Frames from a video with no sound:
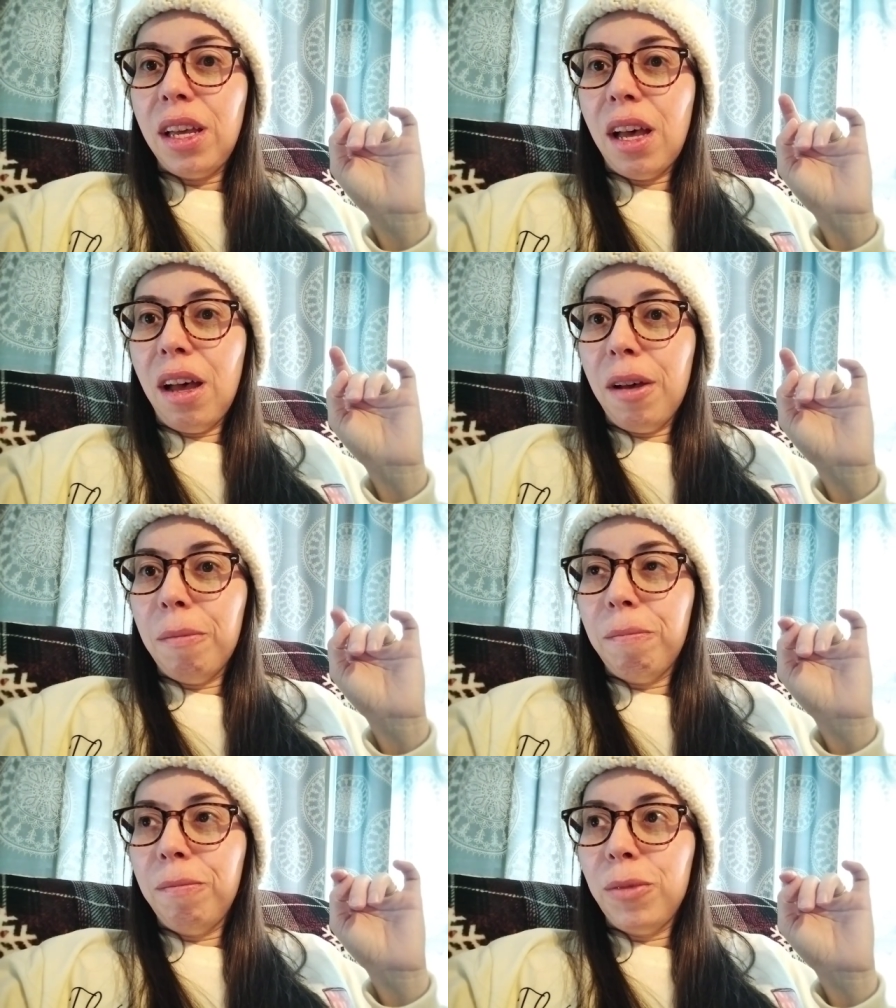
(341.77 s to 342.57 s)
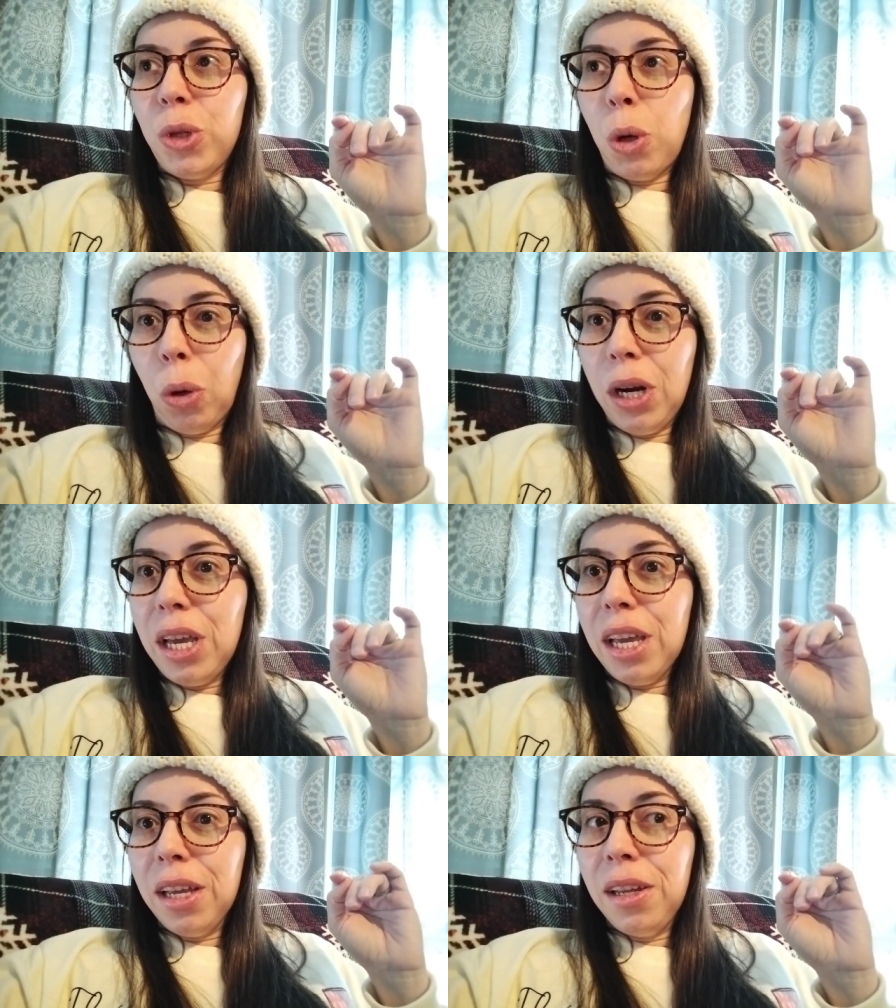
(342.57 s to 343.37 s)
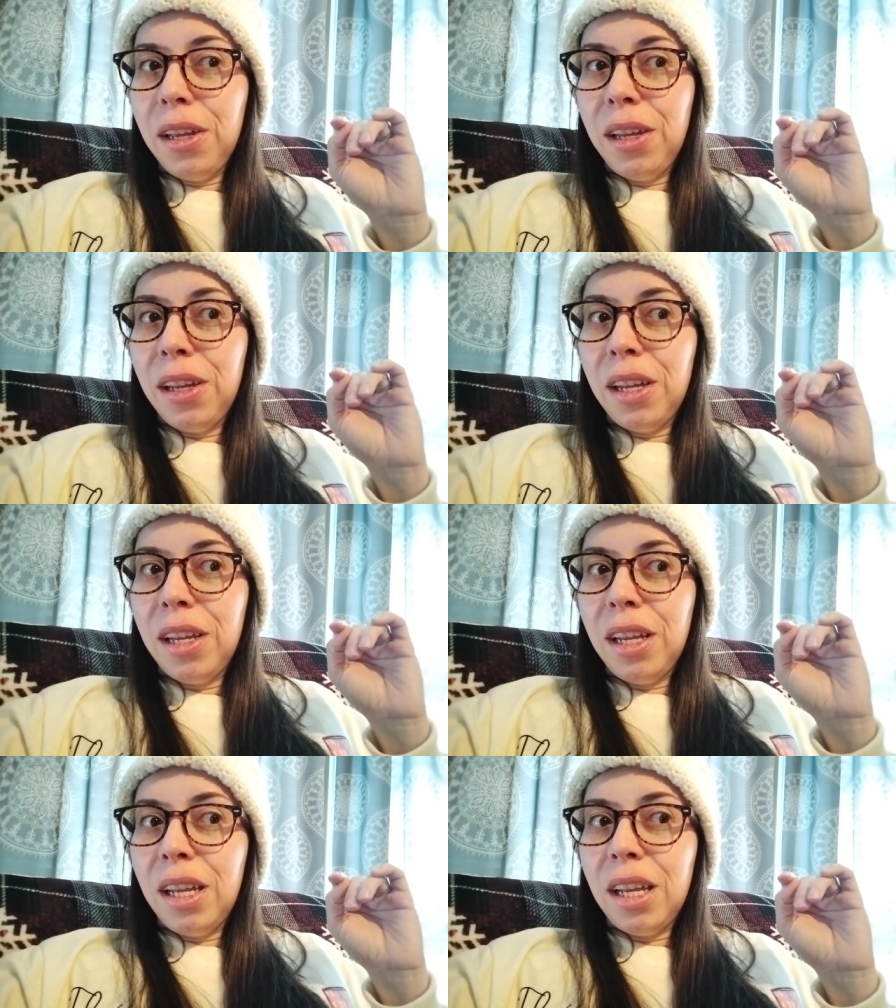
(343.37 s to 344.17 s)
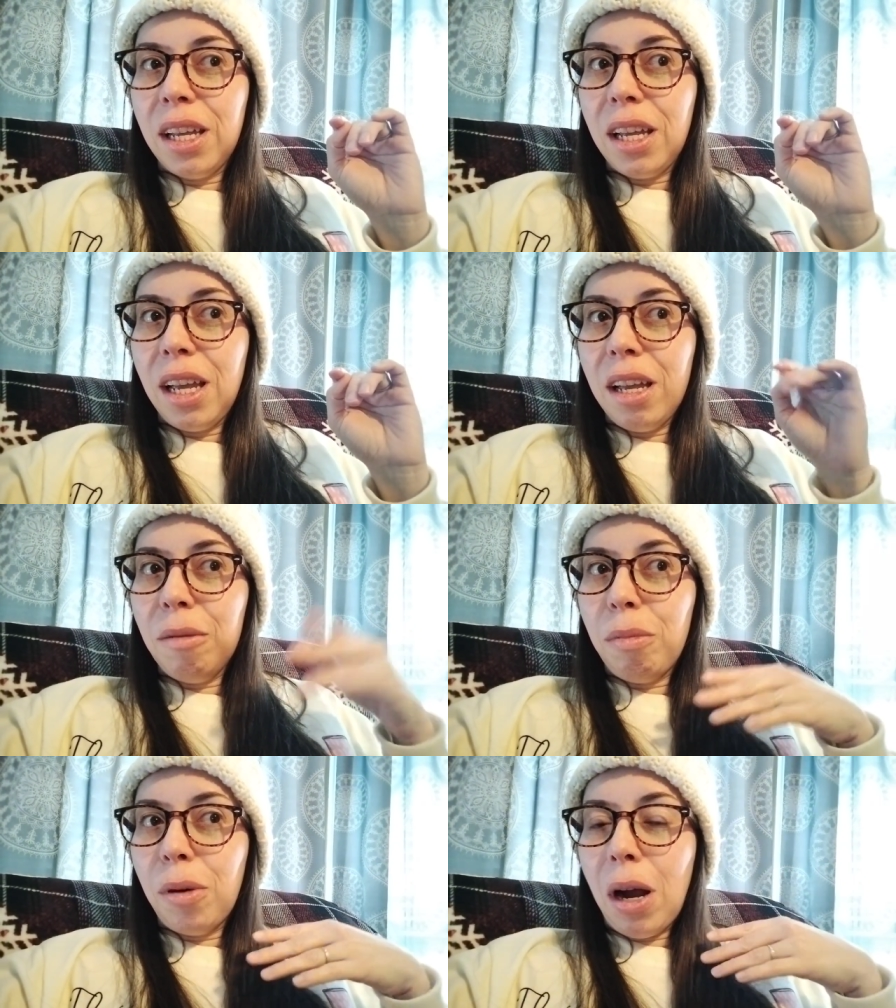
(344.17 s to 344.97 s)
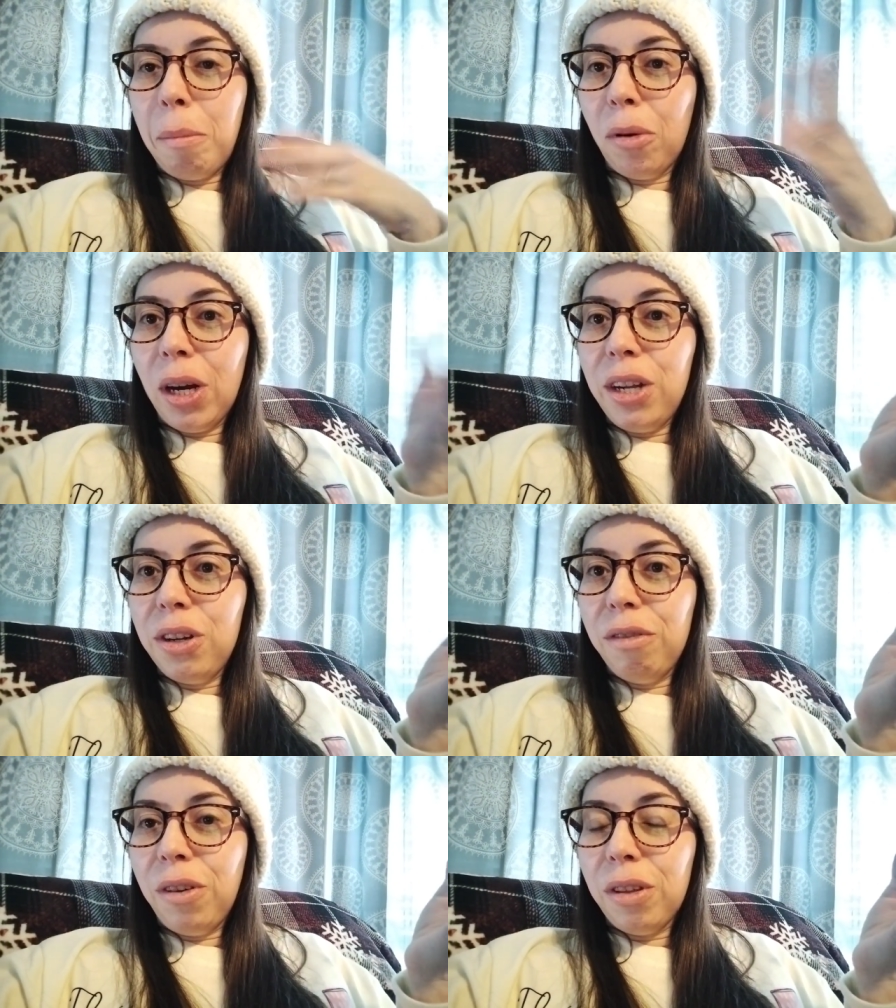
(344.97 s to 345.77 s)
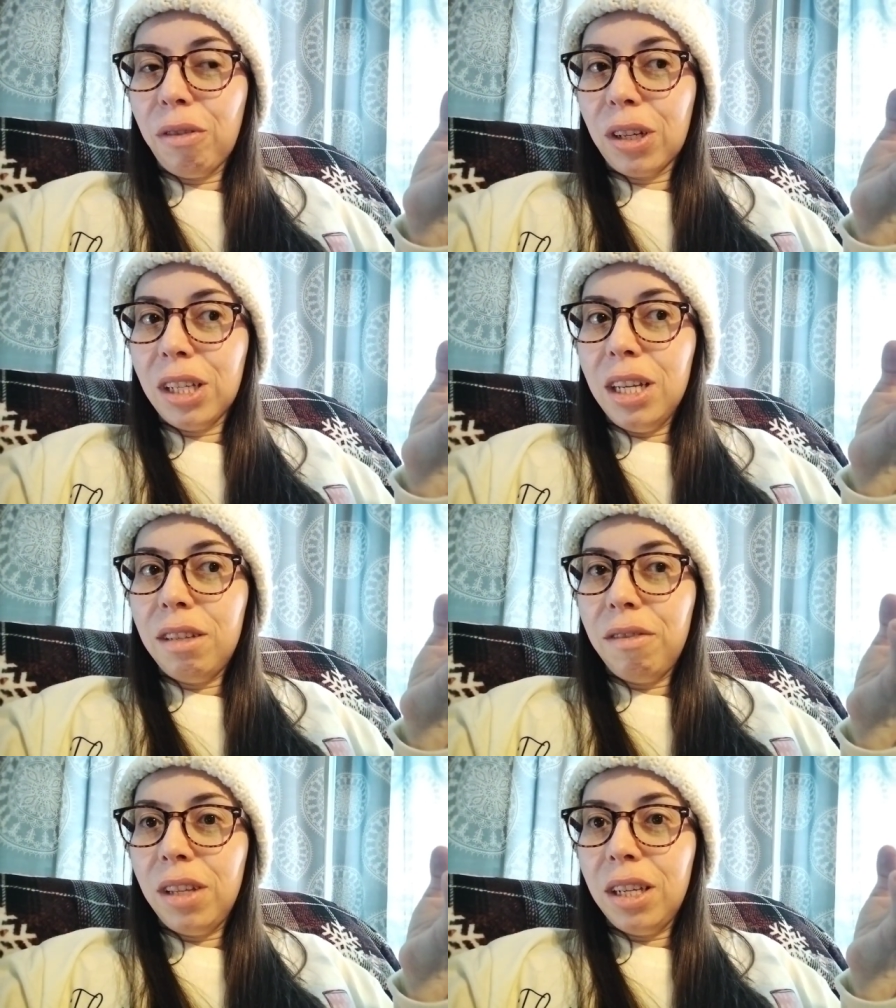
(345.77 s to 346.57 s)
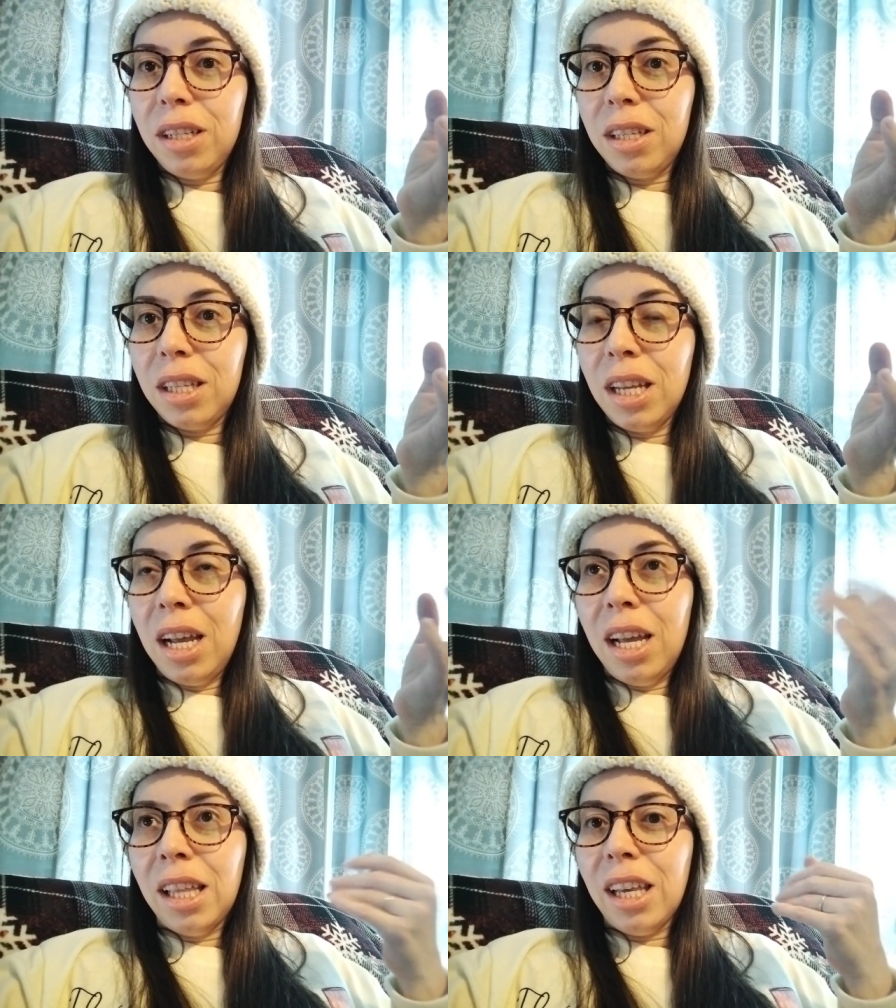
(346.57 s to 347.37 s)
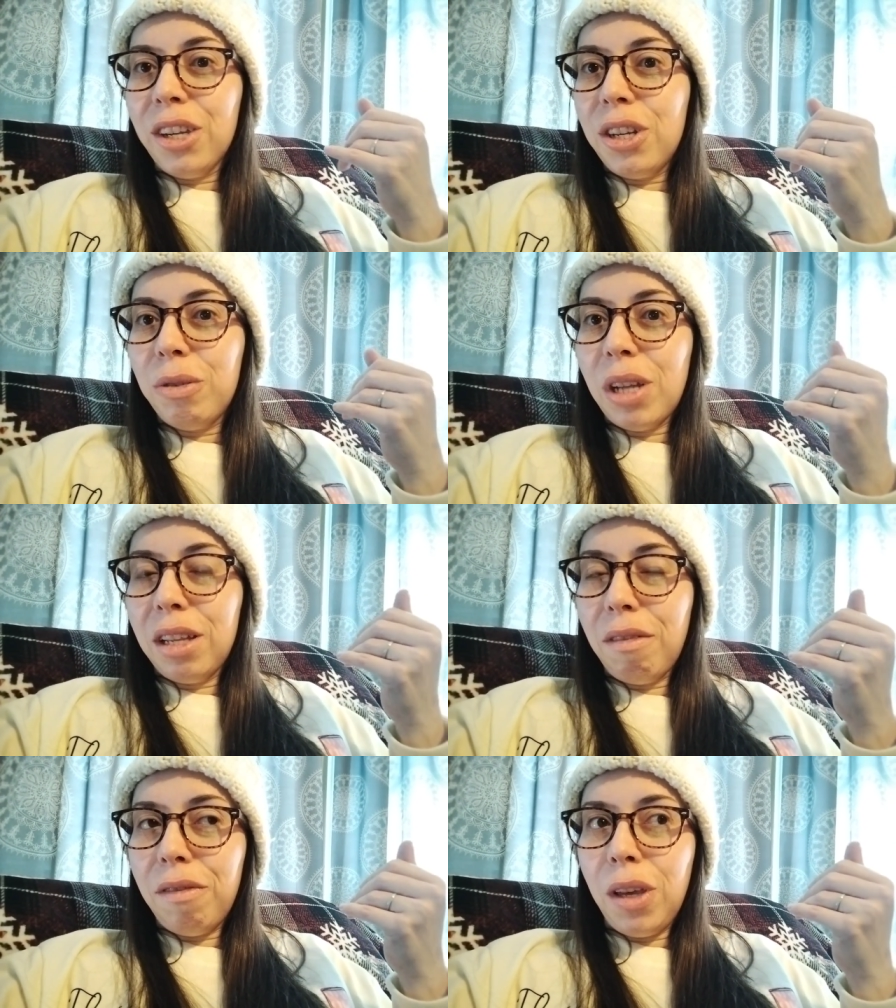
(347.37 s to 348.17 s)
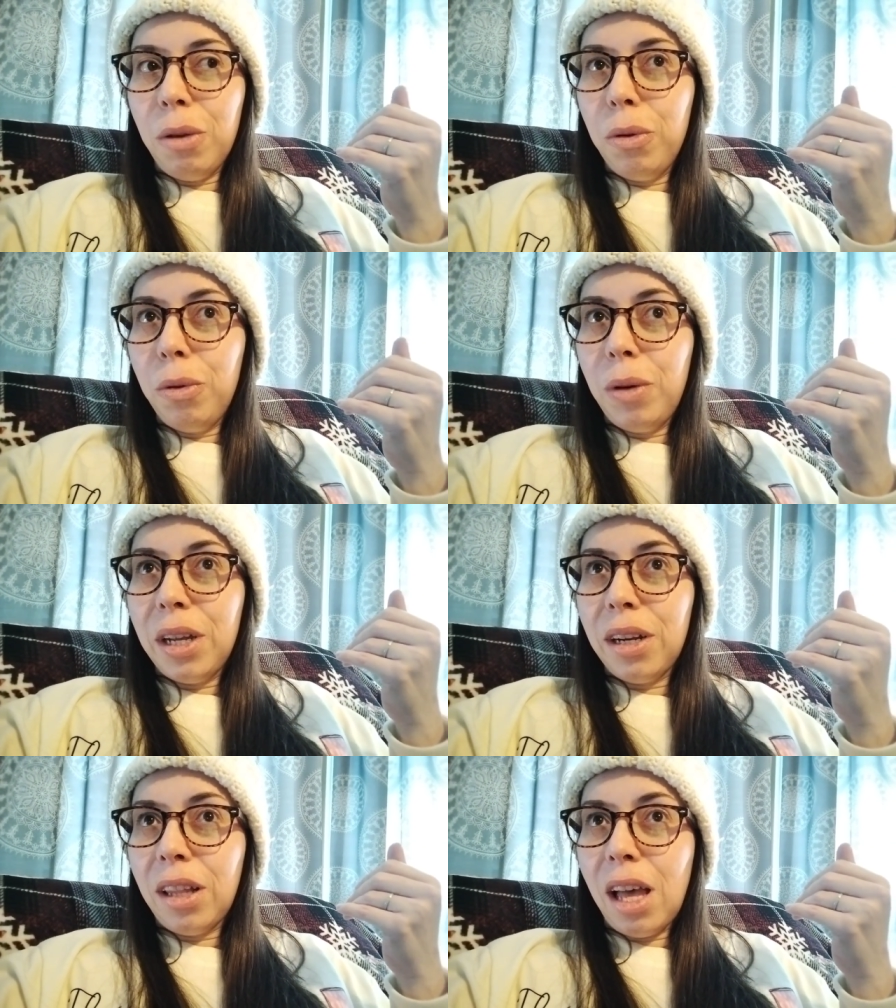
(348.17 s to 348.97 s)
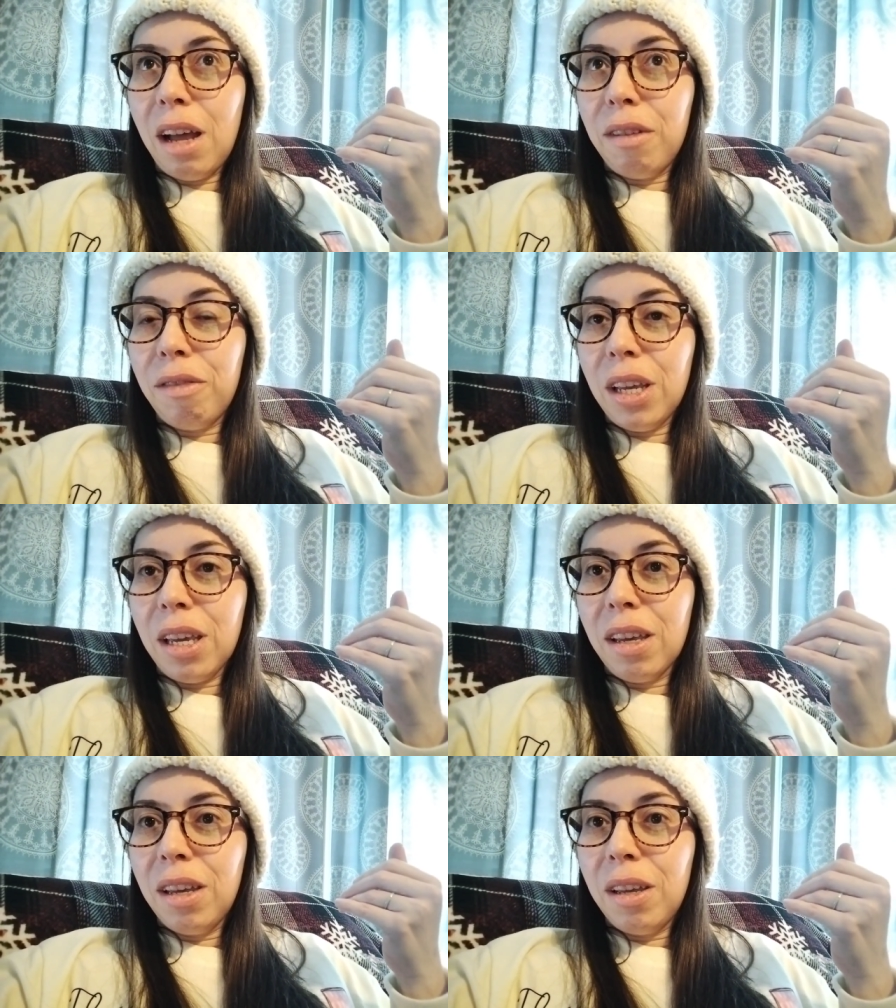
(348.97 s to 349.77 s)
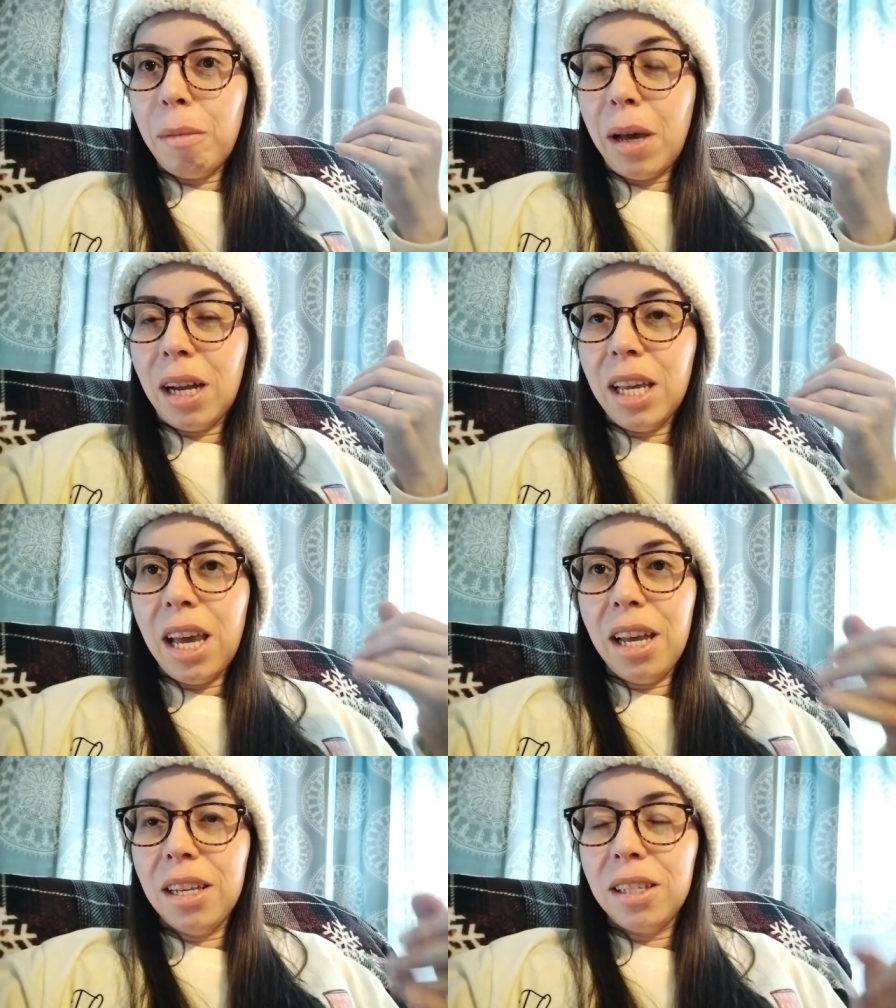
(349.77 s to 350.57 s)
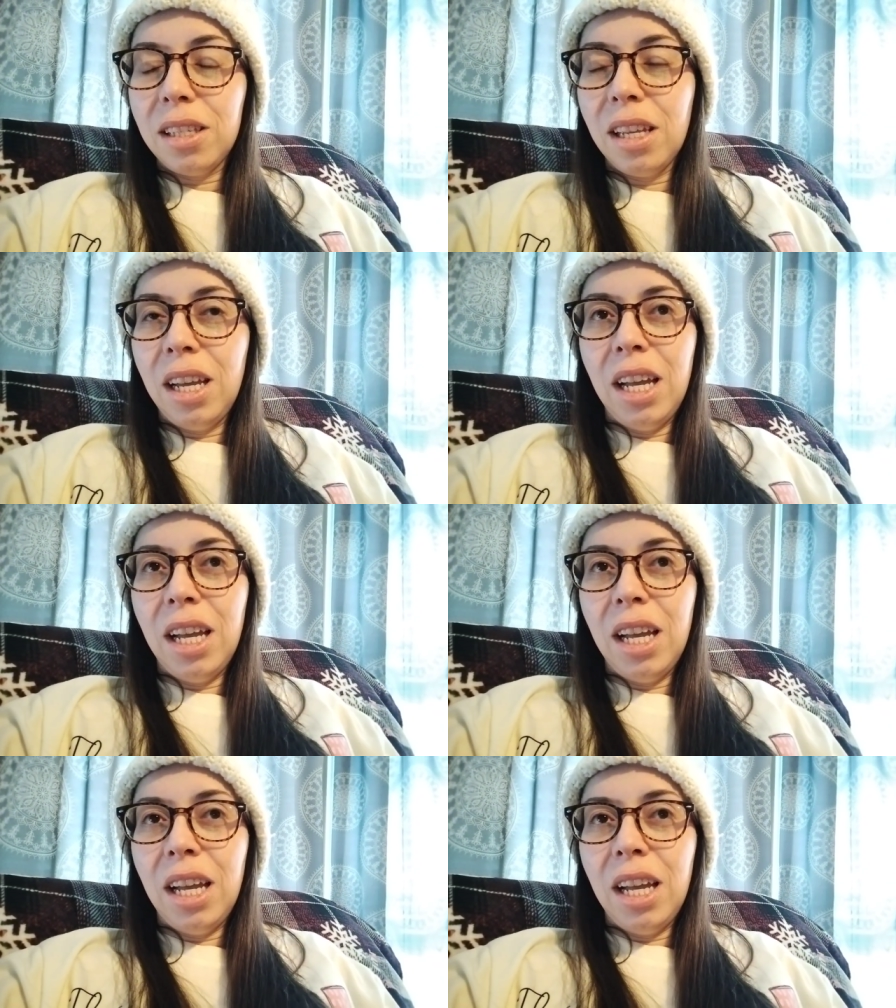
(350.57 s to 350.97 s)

touring in preparation for the release of this. Like, she was on The View and a lot of, like, podcasts.